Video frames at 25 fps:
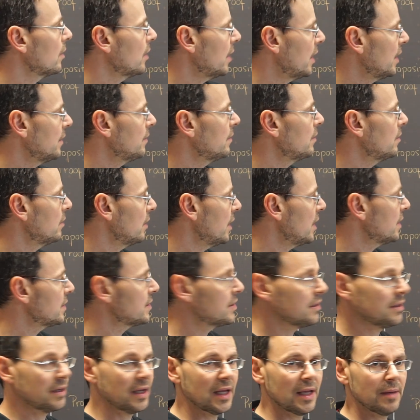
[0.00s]
And
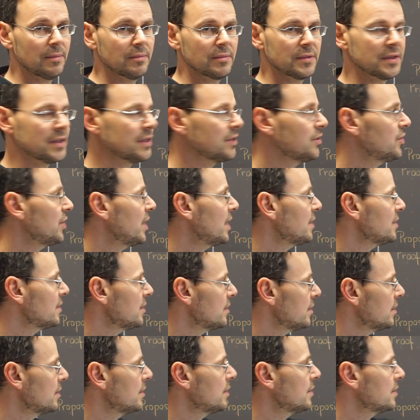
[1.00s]
as the name
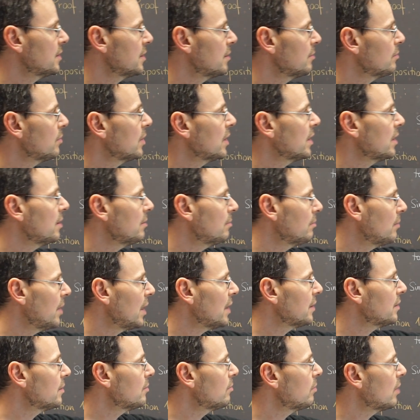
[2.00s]
suggests, it is simply
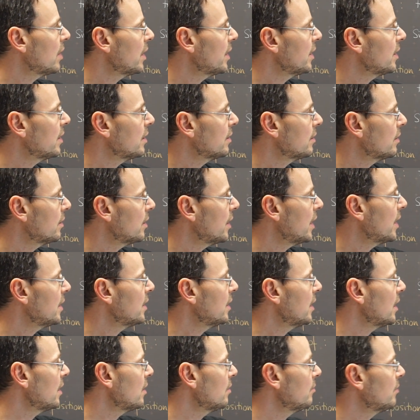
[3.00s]
multiplying
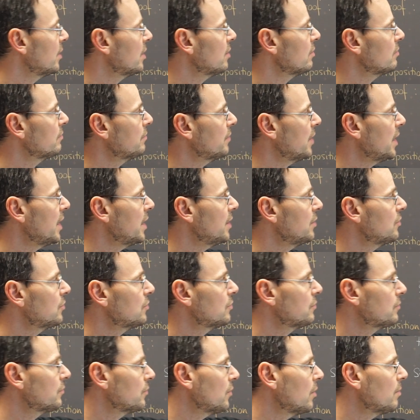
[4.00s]
any element of H
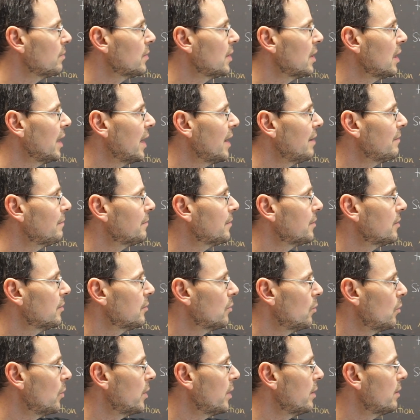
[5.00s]
from the left
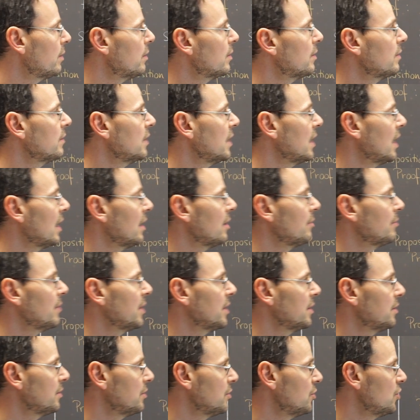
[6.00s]
with the
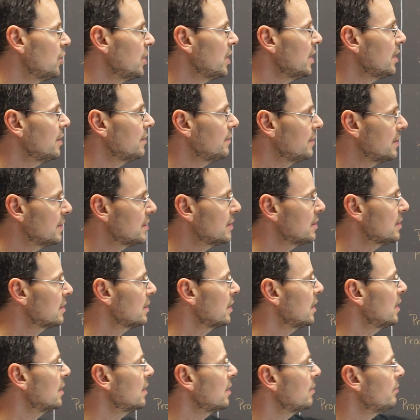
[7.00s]
element G. This is
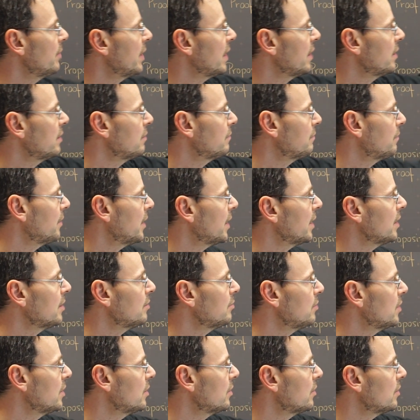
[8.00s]
clearly well
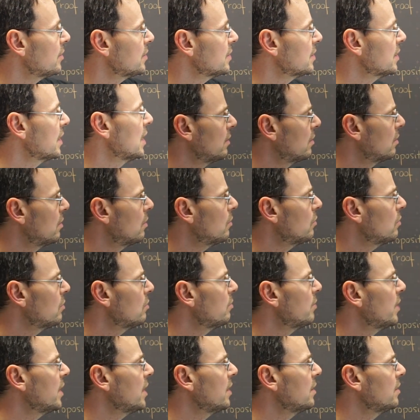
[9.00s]
defined because the
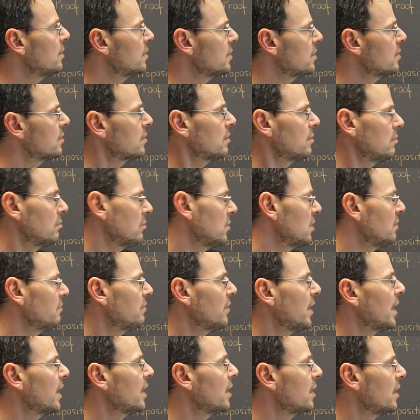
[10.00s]
codomain is
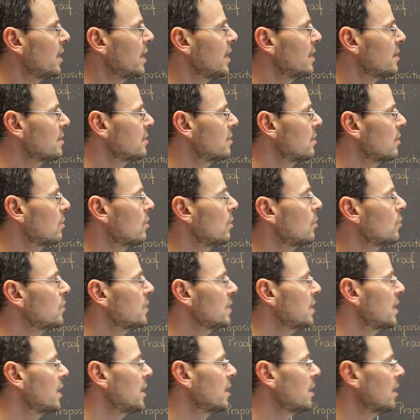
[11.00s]
defined as the
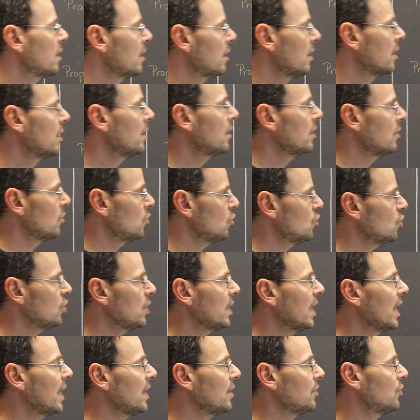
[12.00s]
coset
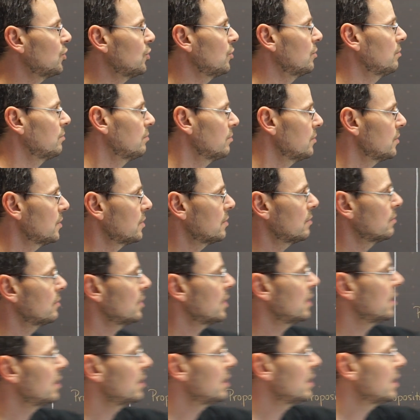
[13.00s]
GH. So
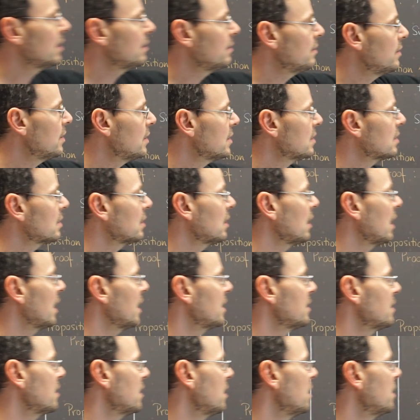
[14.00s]
clearly this
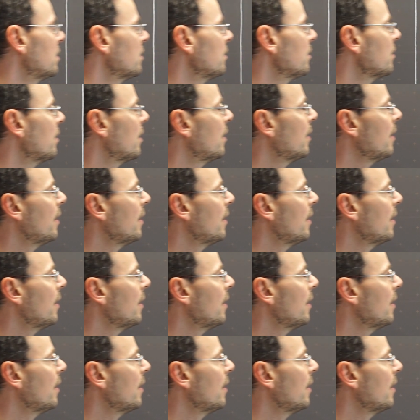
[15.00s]
lies here.